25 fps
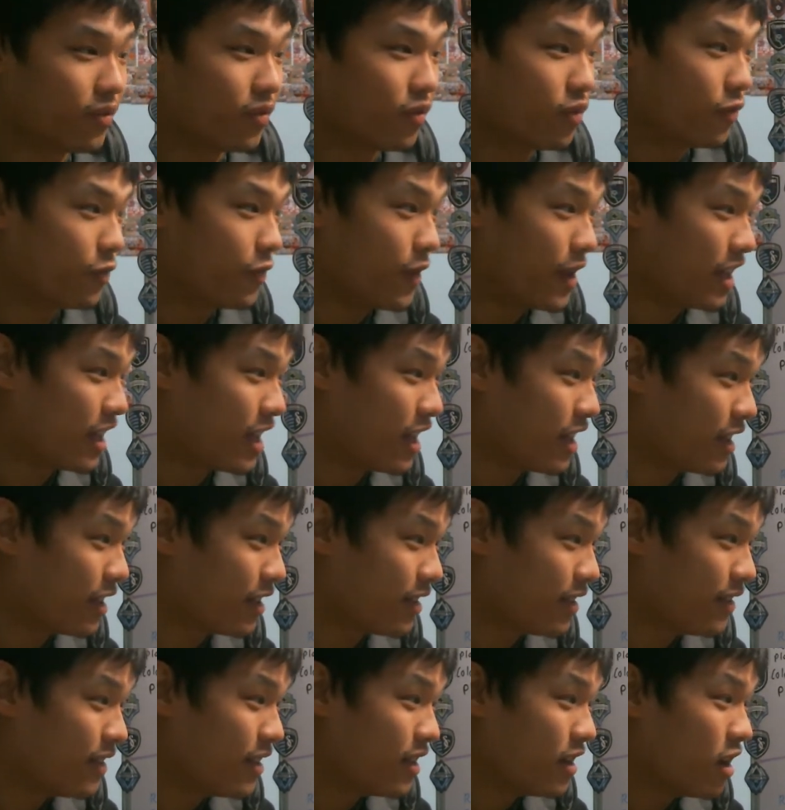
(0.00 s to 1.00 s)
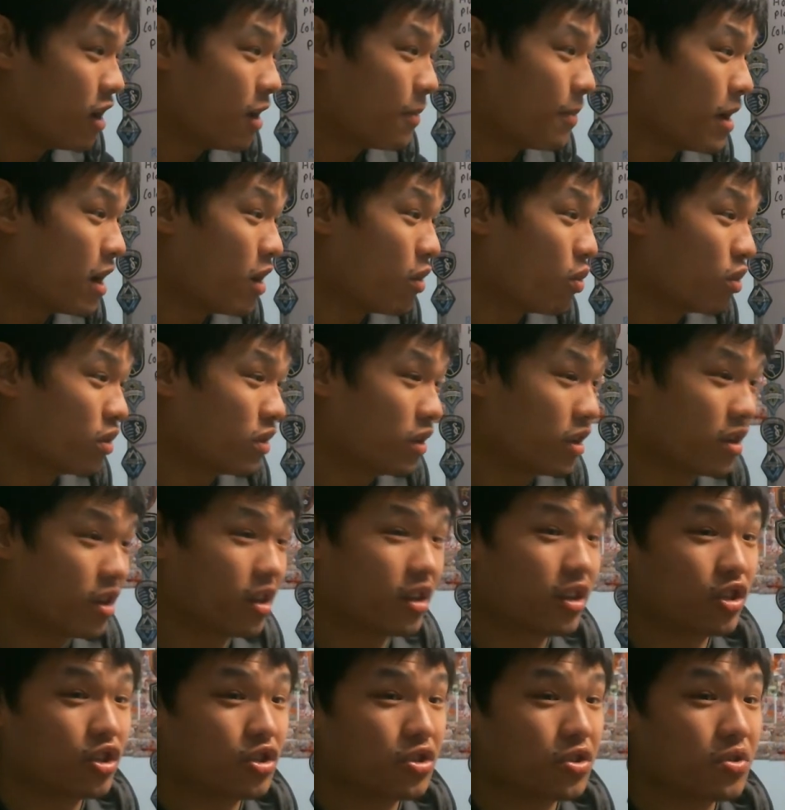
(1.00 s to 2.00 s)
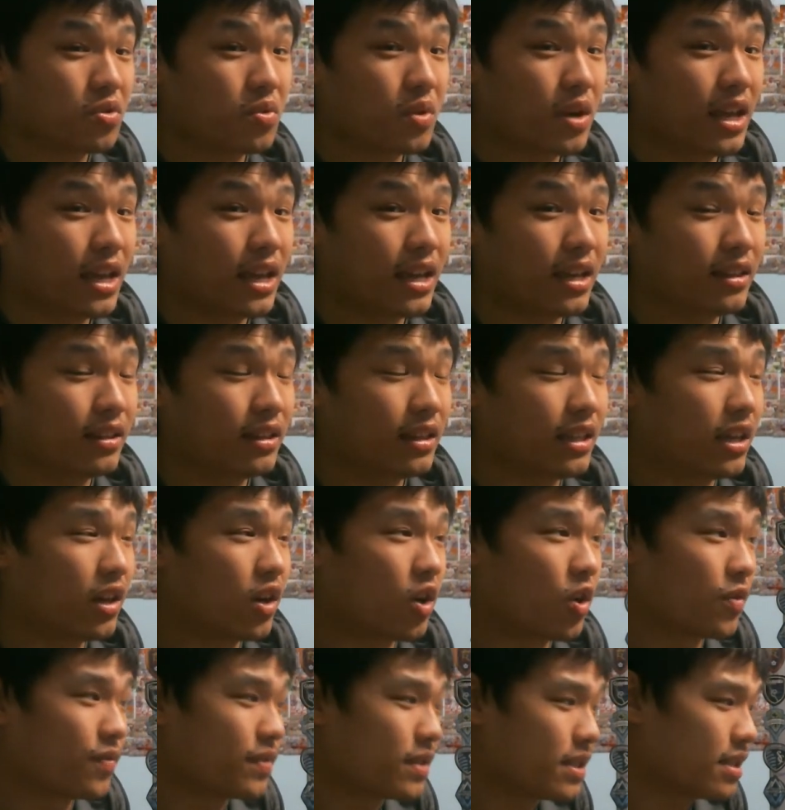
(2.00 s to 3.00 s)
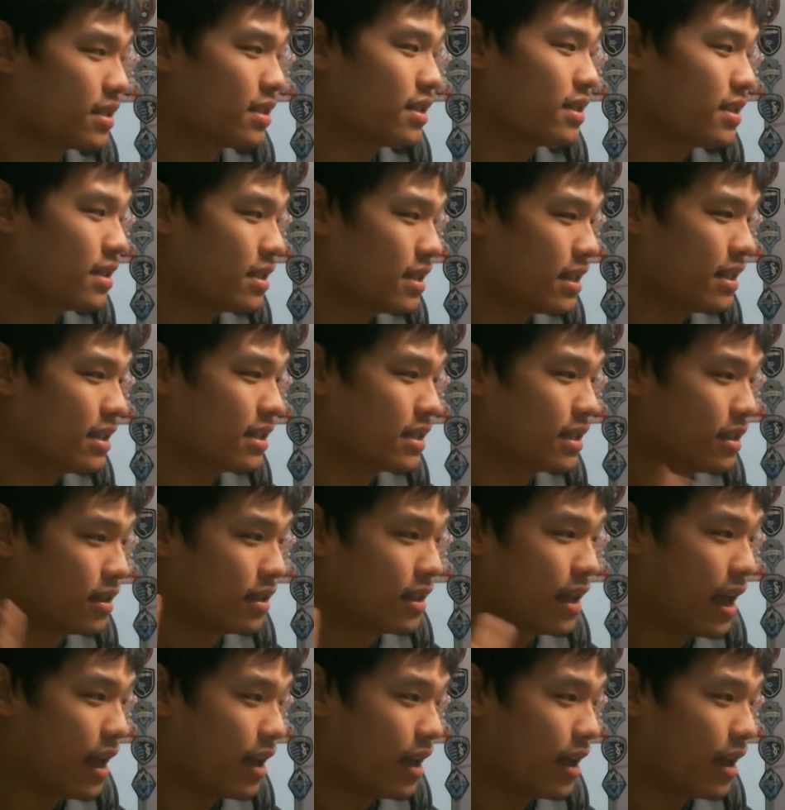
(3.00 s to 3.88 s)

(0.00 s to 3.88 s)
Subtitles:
thinking about what they're going to do in the off season,